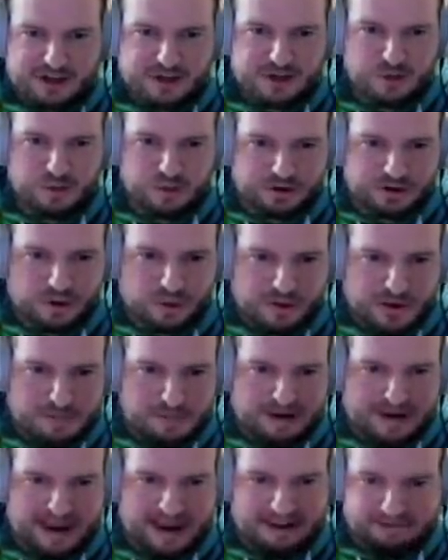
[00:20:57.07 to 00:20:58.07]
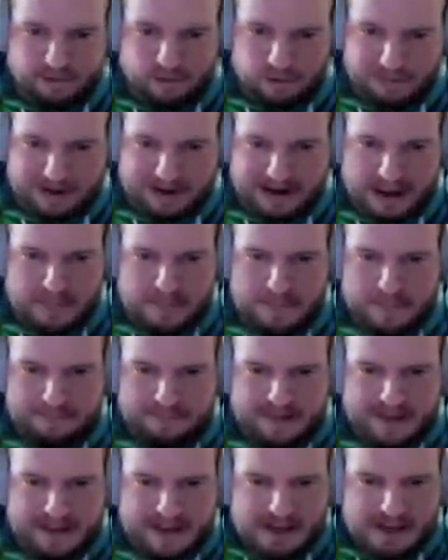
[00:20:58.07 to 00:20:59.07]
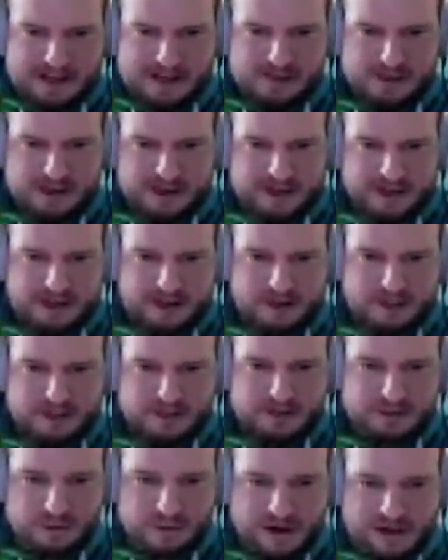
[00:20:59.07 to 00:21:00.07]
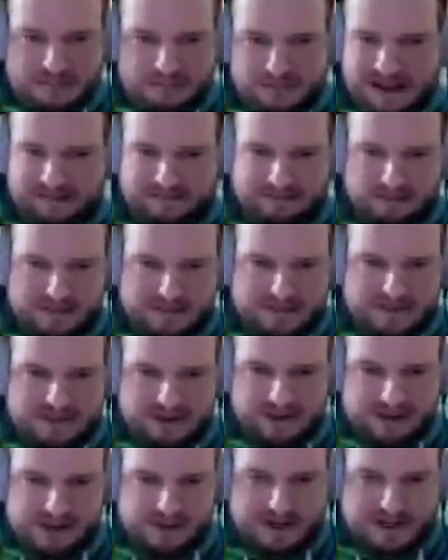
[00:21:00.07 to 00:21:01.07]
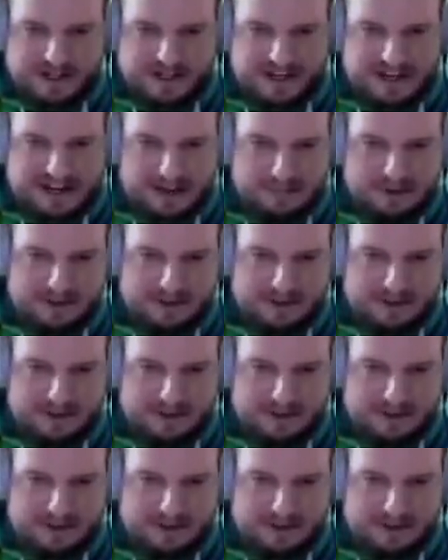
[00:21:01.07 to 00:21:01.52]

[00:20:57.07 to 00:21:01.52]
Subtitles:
do what's called a platform clip. So we're going to use the way the platform's designed to actually clip